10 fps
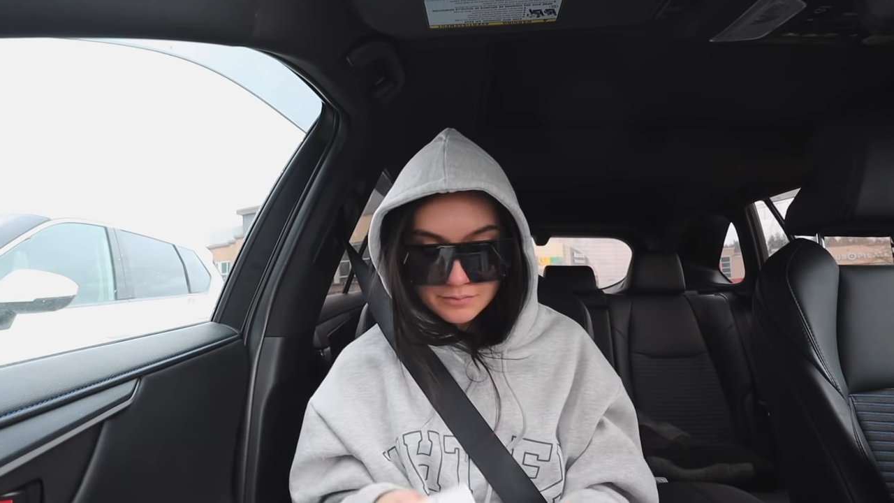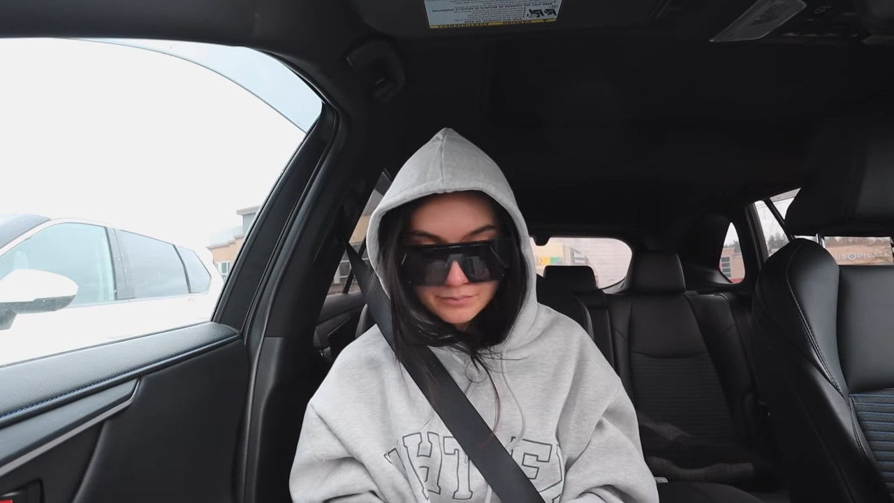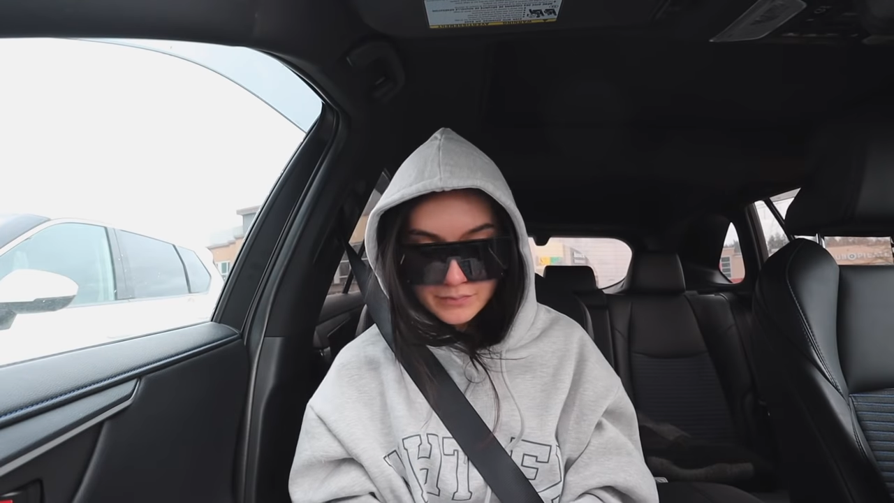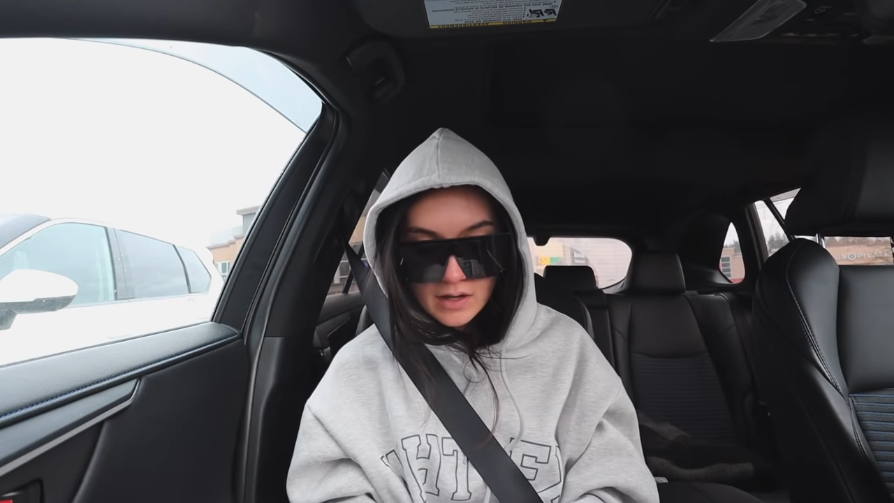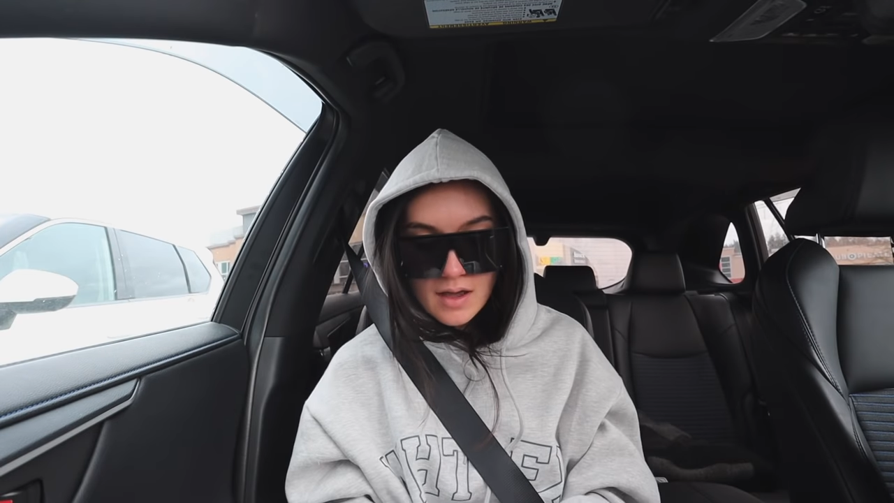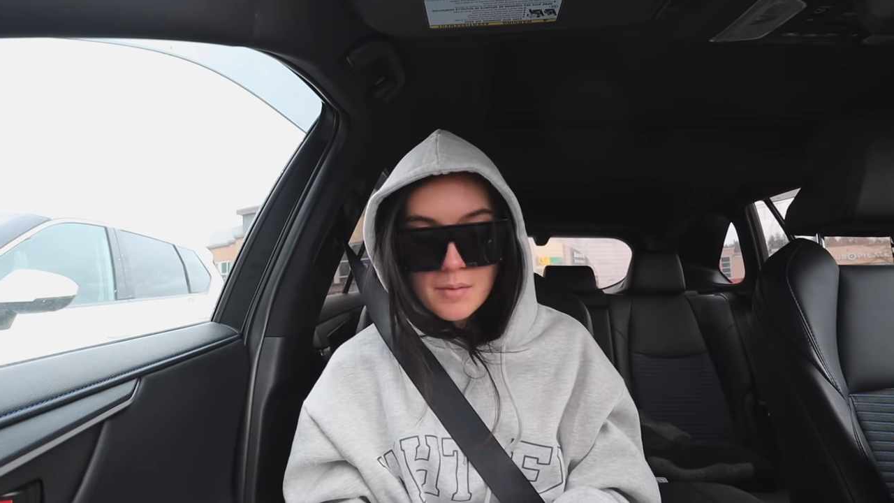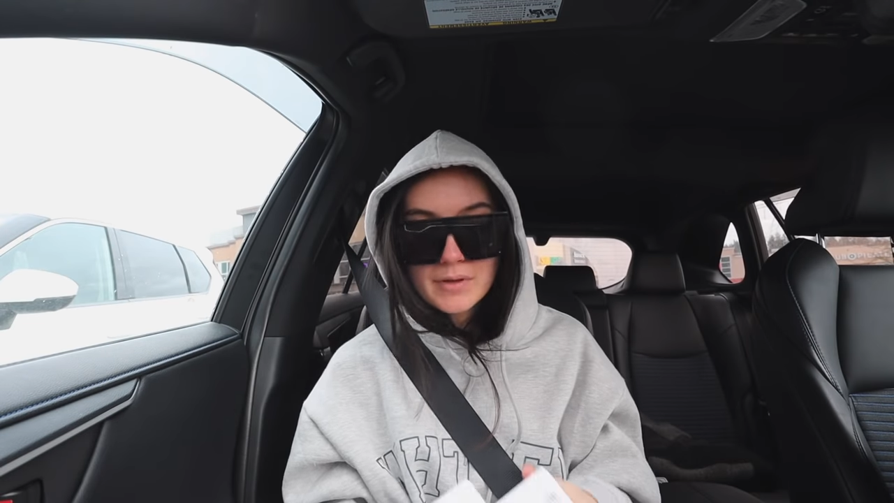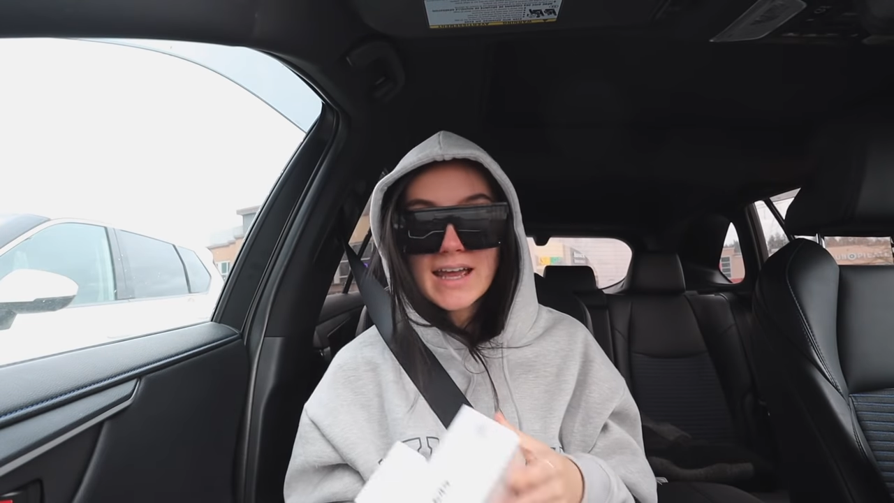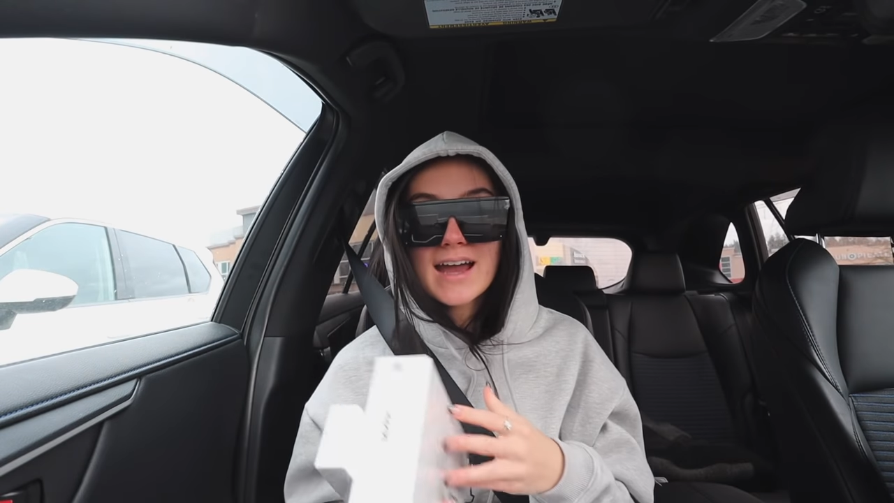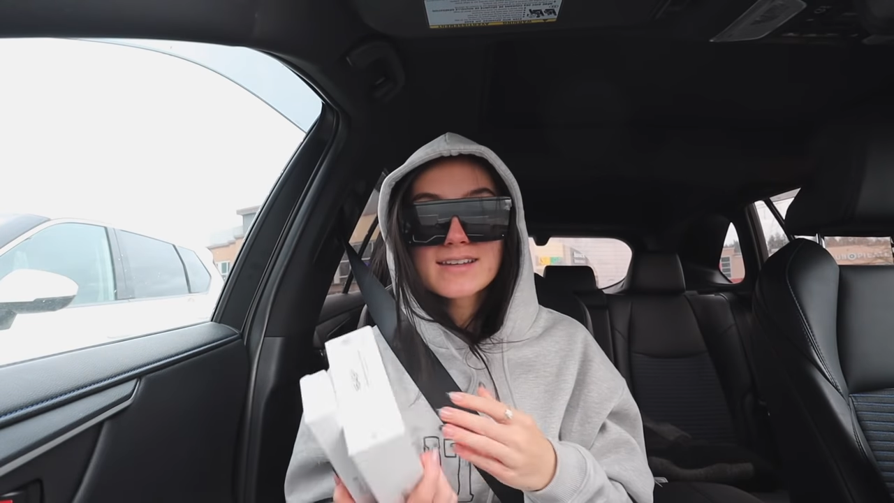But
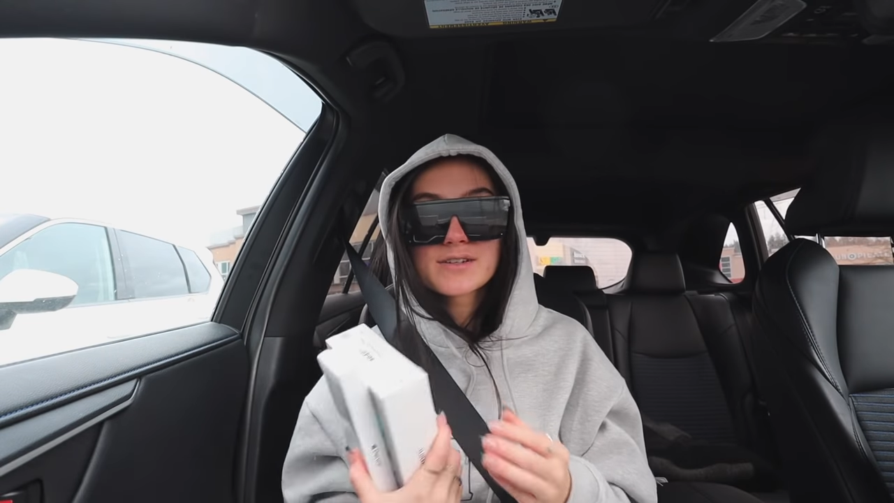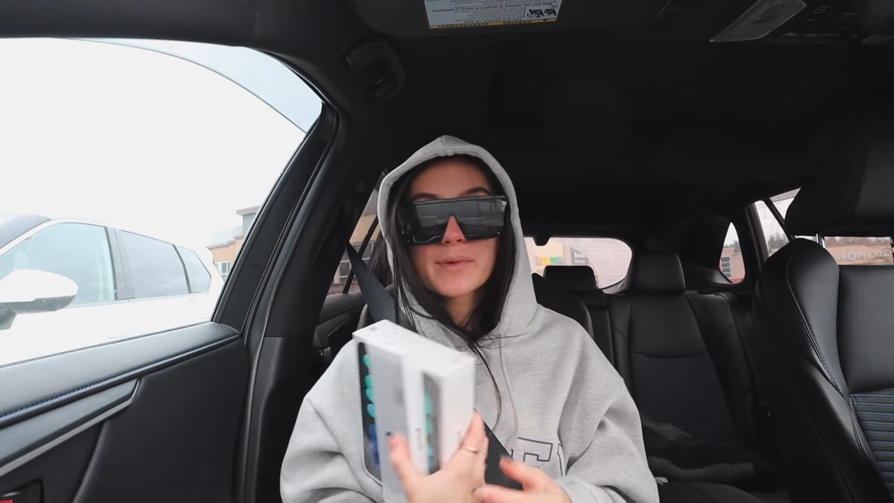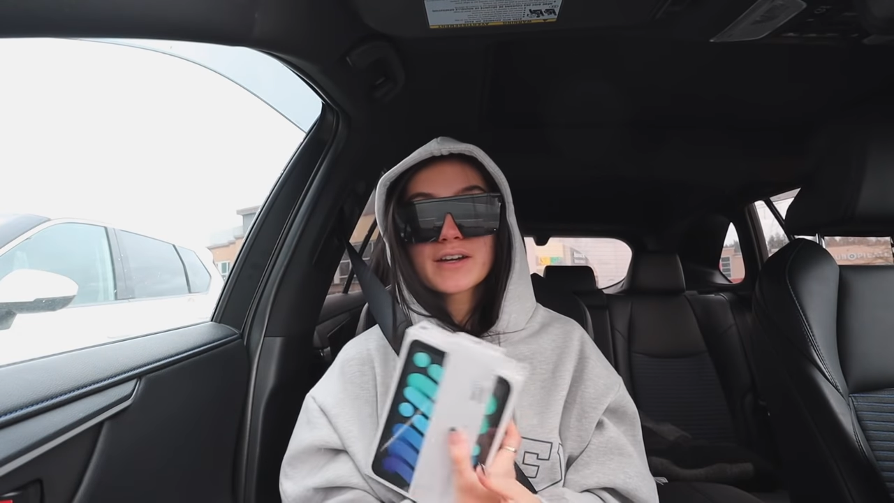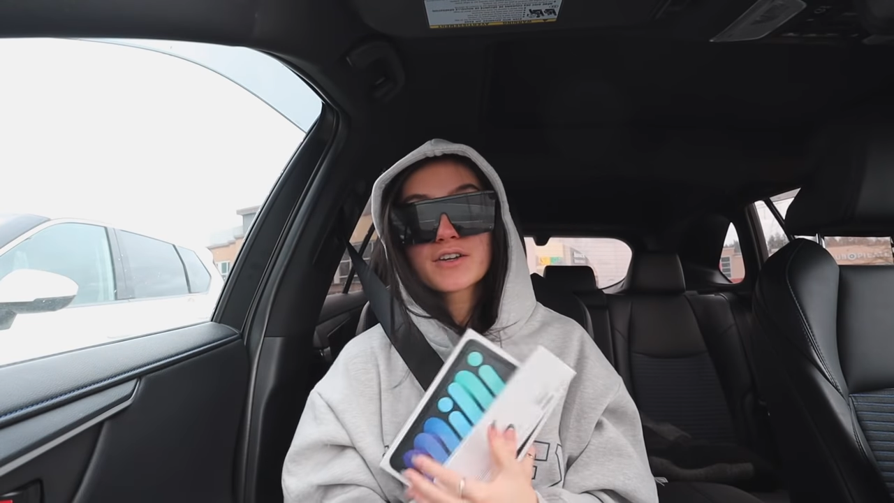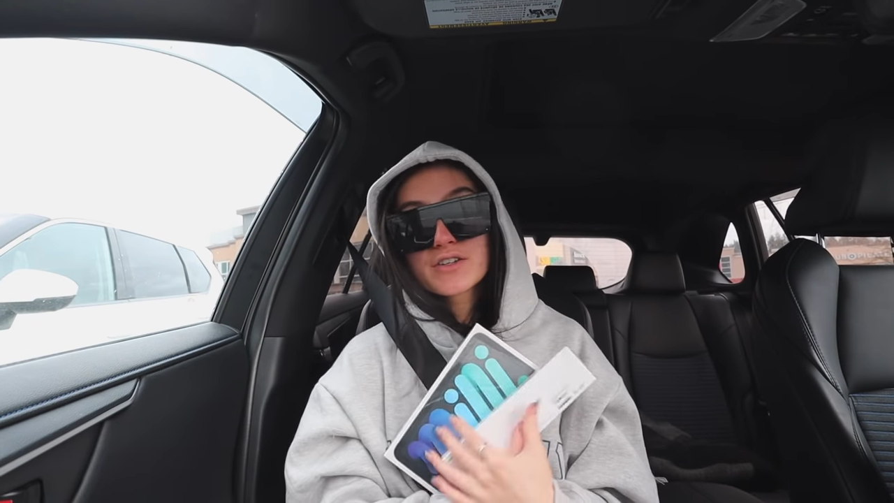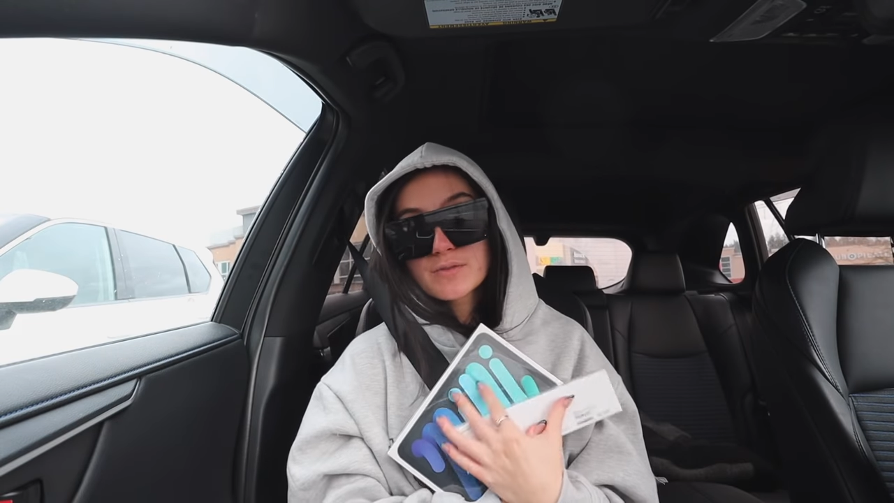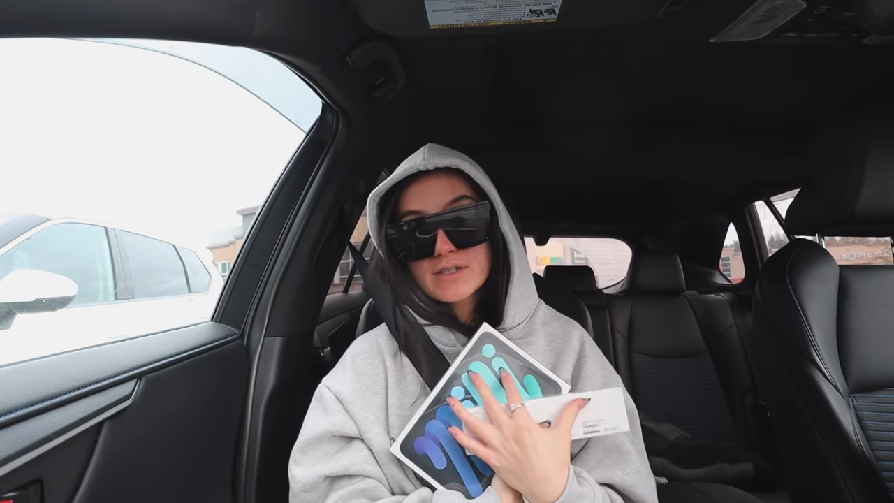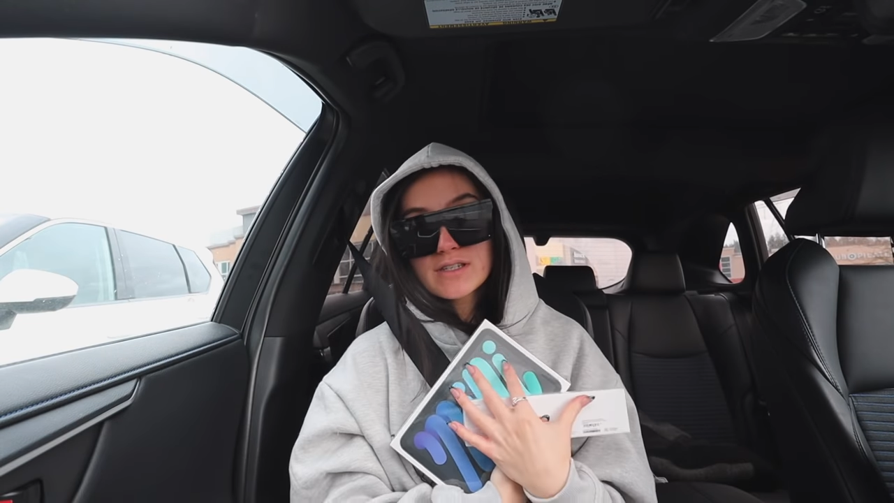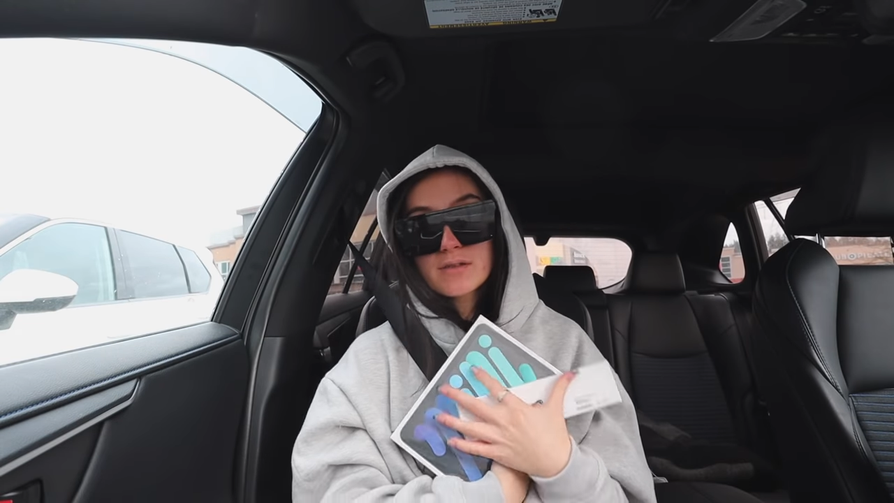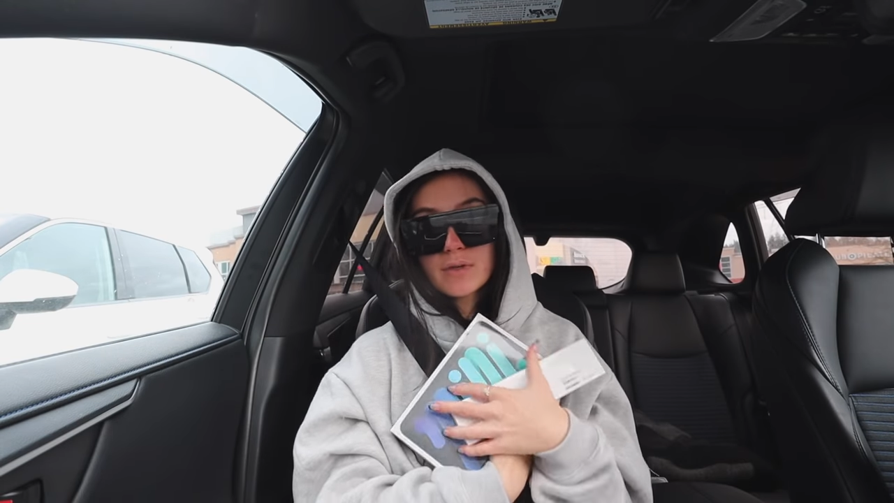yeah, so Merry
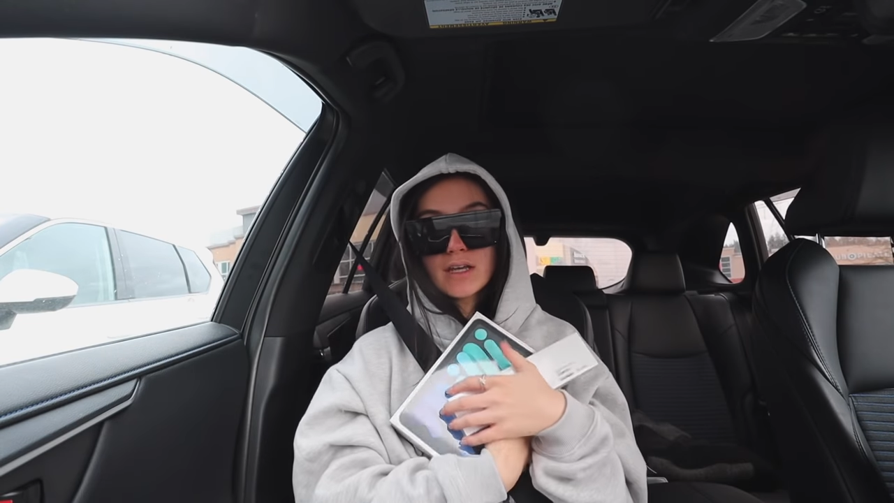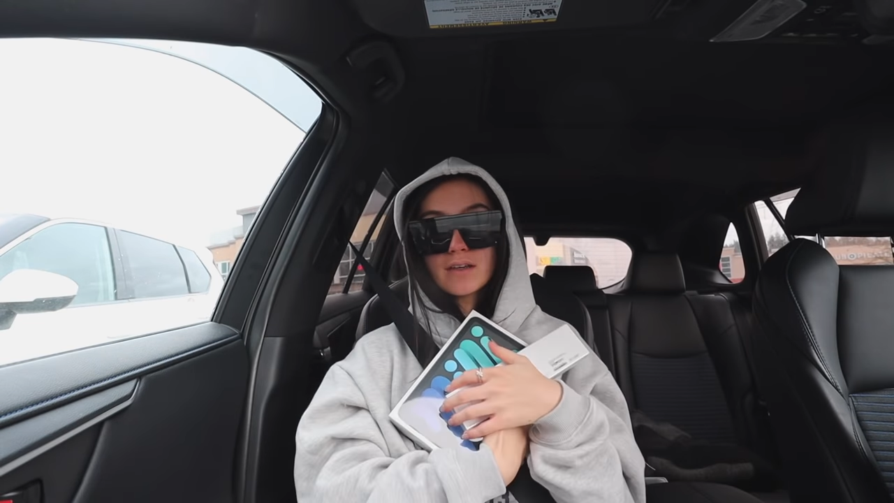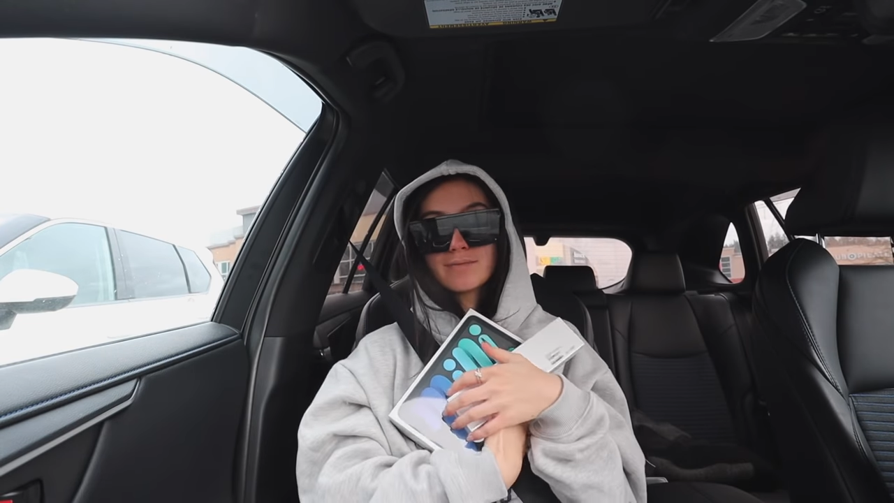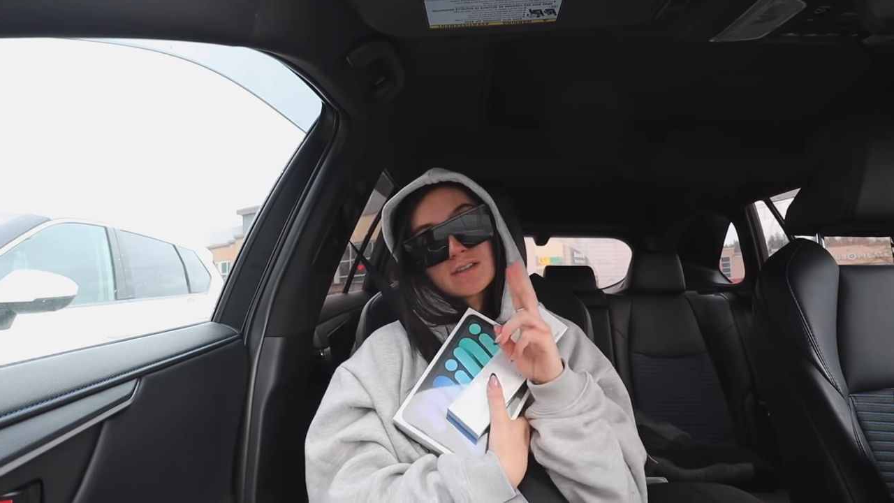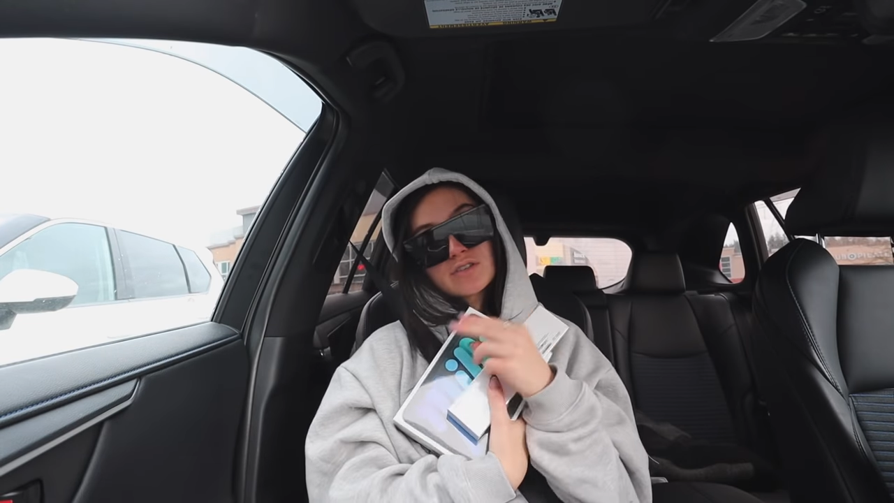Christmas to me.